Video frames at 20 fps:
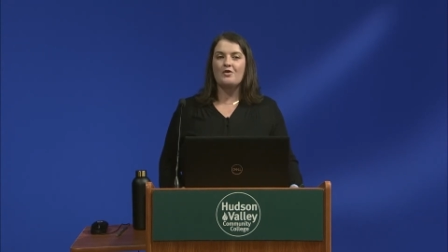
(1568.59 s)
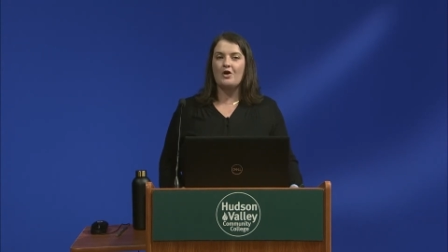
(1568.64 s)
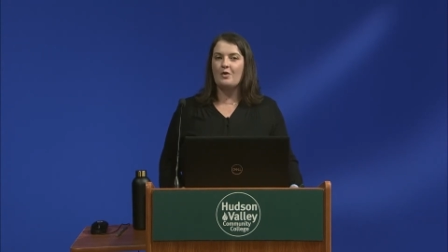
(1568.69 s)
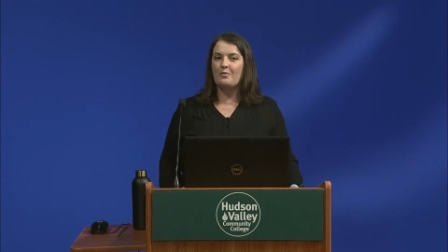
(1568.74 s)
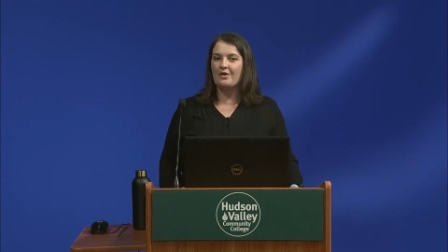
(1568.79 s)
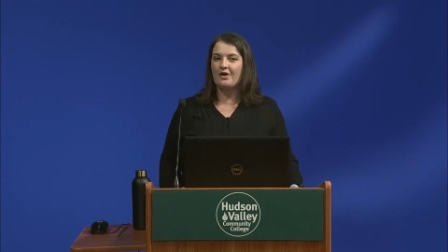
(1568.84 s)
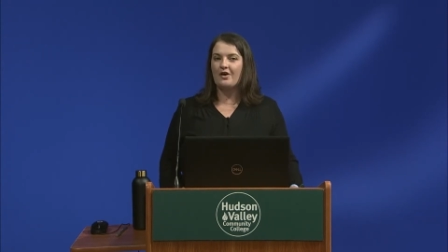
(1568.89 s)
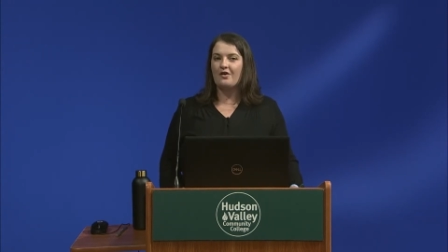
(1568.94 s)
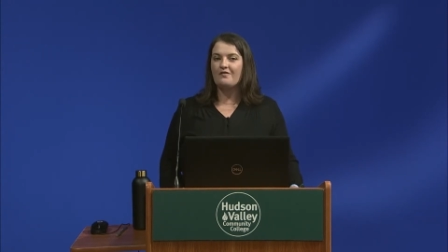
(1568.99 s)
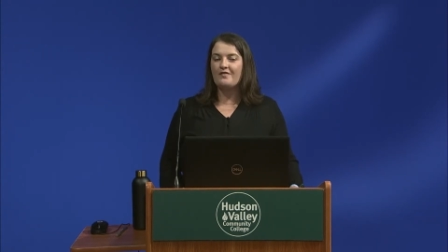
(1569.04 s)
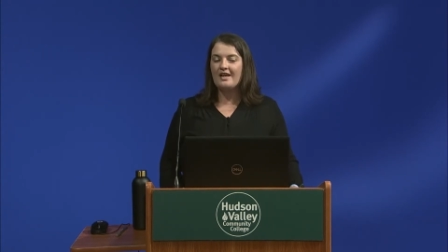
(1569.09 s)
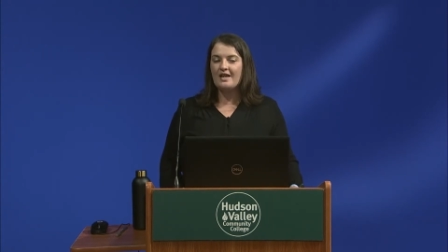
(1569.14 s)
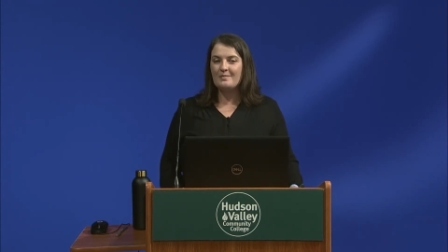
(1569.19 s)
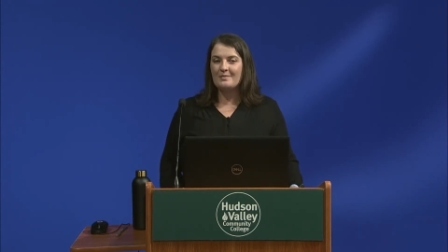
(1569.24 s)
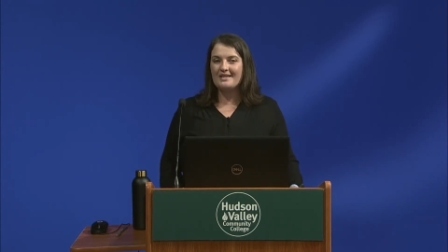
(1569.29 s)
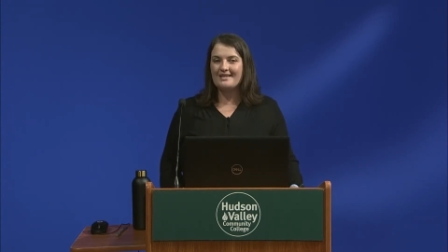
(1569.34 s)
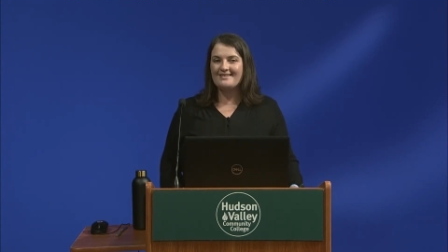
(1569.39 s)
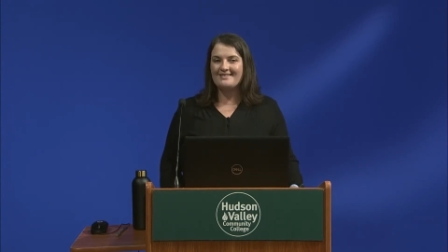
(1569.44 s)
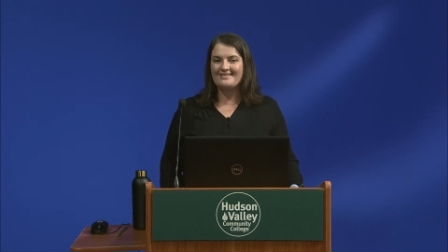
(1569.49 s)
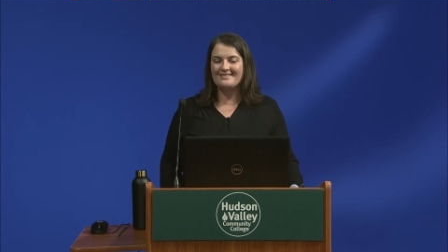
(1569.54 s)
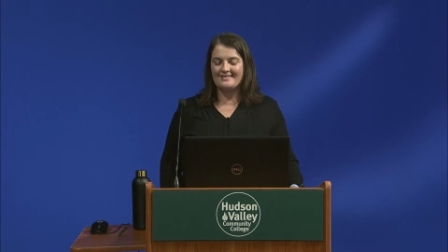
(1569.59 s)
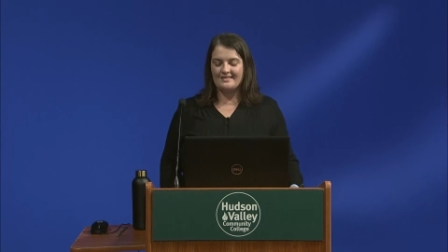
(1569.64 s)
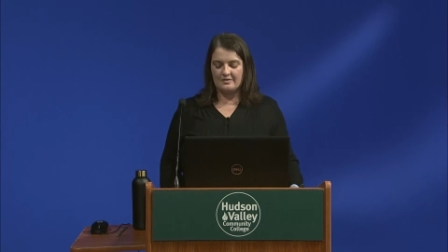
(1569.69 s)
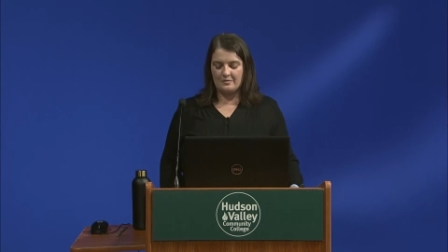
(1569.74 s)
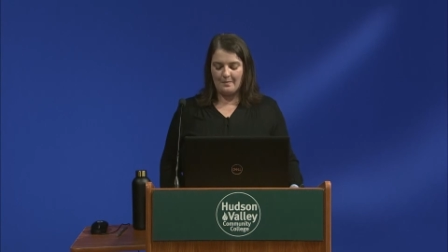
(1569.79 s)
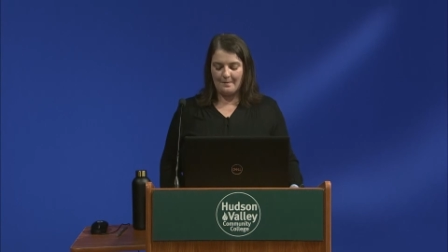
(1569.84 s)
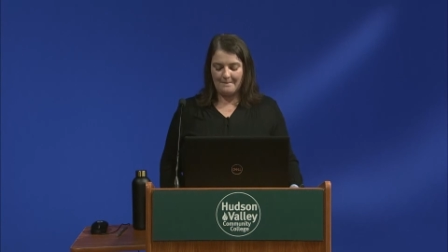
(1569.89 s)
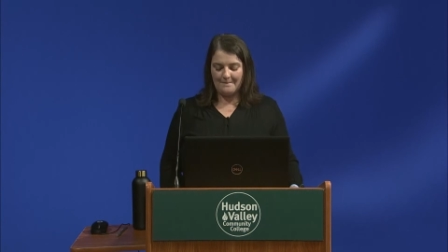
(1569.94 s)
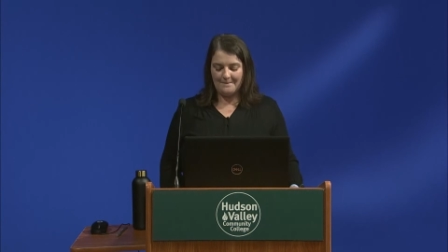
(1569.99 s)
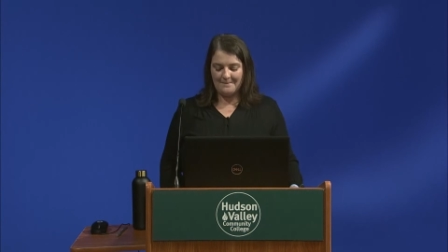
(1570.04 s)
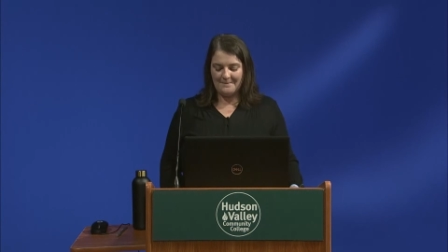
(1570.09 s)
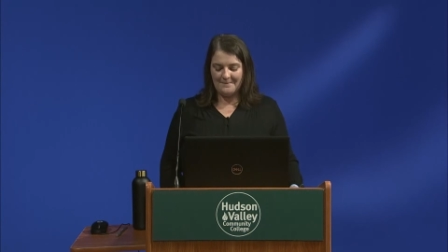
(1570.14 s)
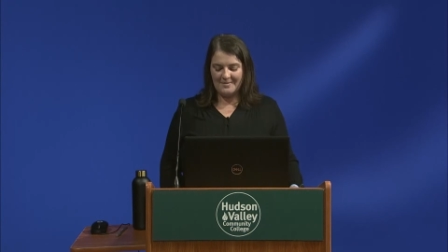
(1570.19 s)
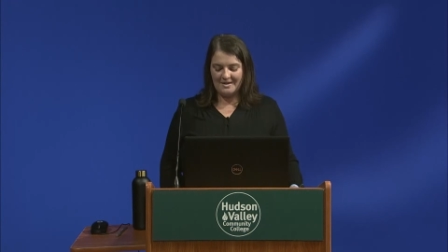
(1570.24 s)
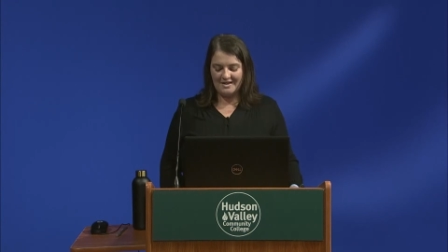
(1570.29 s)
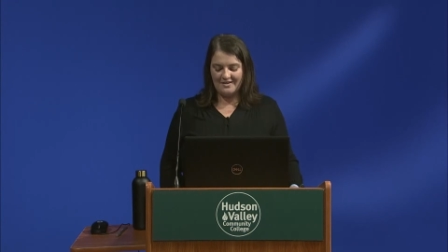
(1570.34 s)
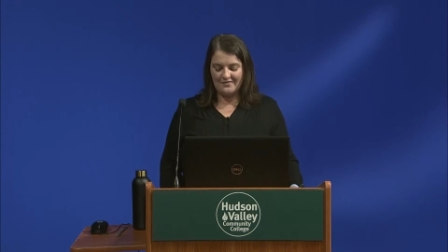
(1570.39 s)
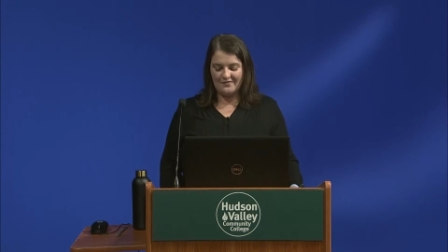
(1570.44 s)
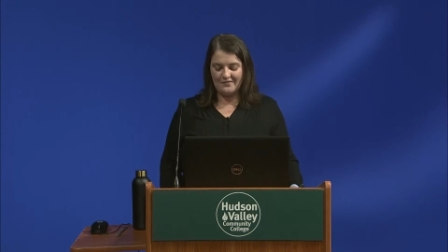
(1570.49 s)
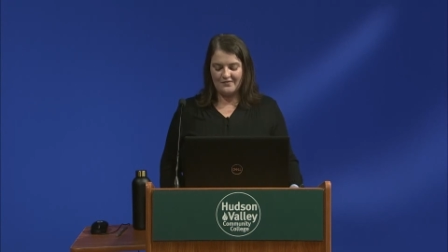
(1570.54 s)
our bigger families,
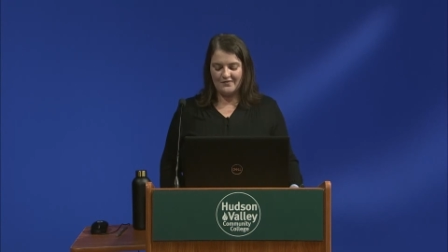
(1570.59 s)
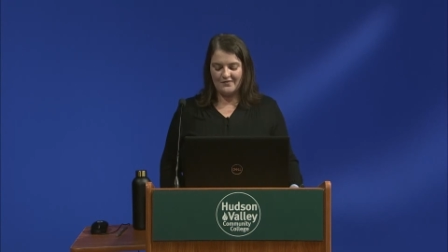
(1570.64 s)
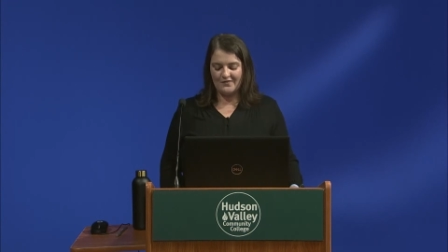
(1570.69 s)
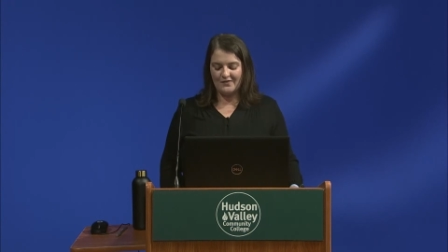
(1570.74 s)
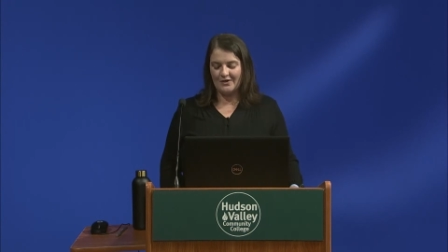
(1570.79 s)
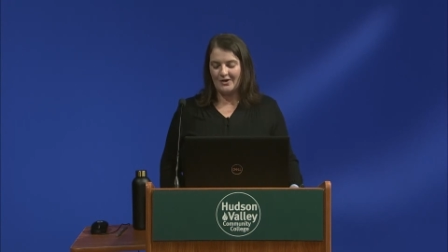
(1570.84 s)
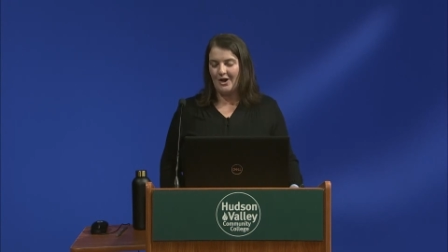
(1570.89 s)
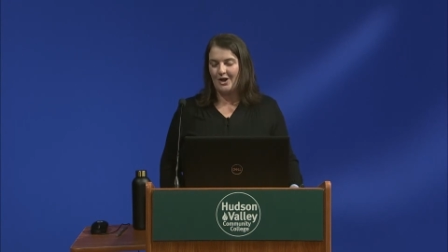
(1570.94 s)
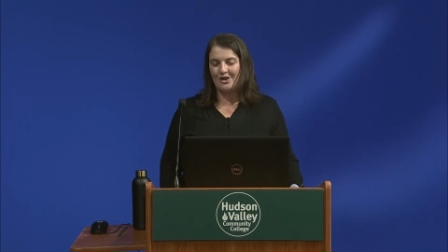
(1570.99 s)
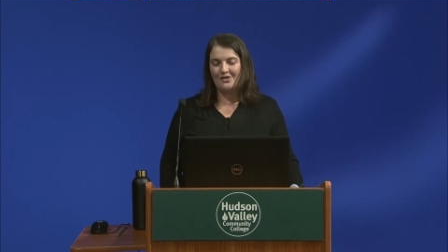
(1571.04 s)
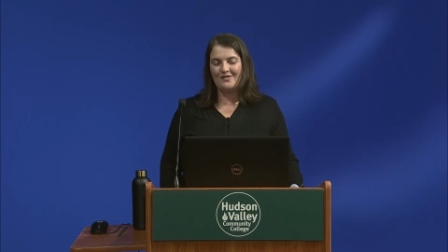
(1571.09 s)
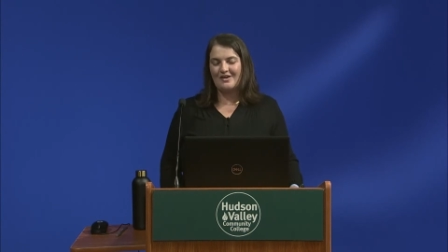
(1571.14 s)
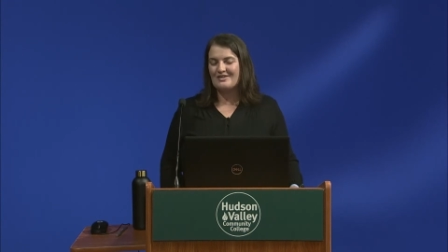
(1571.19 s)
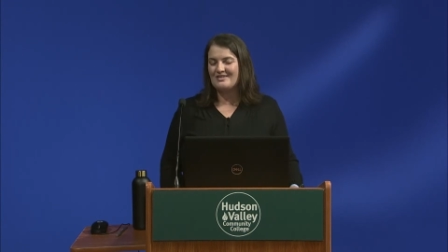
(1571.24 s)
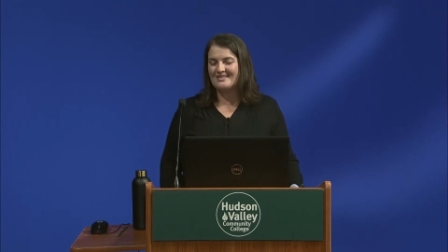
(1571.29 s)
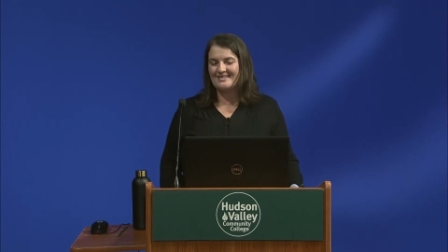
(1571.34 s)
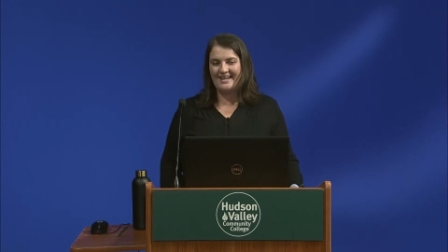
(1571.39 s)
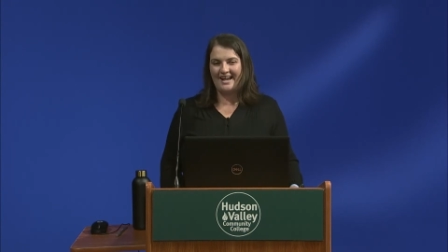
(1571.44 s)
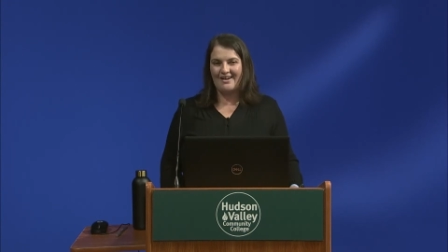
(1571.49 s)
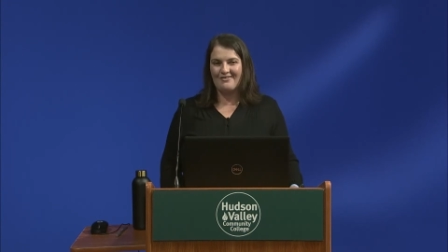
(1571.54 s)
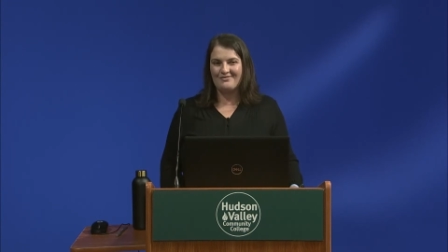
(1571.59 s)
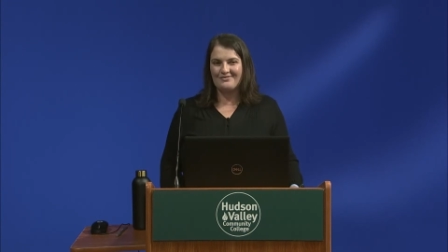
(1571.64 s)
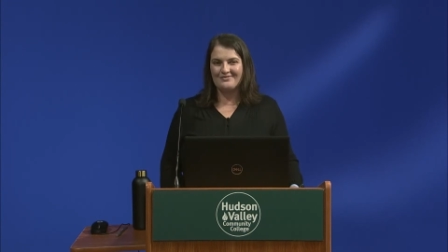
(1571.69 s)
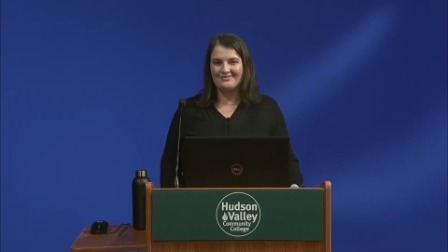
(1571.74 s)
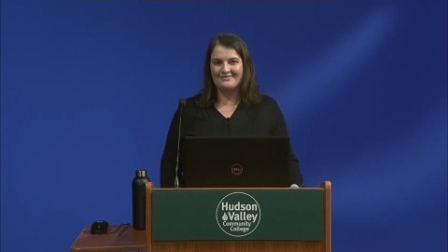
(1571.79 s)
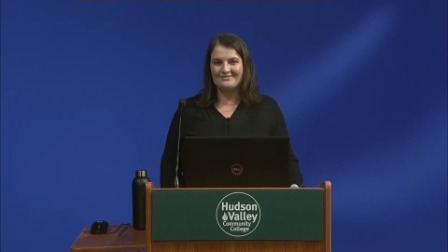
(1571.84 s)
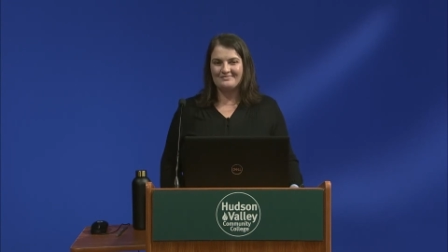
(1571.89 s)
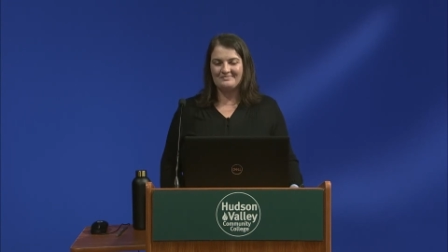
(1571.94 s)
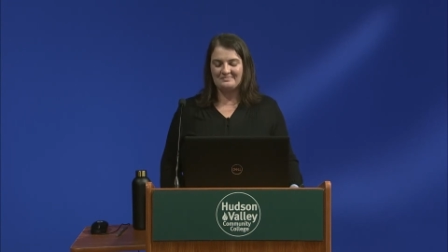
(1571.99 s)
but for all of our stuff.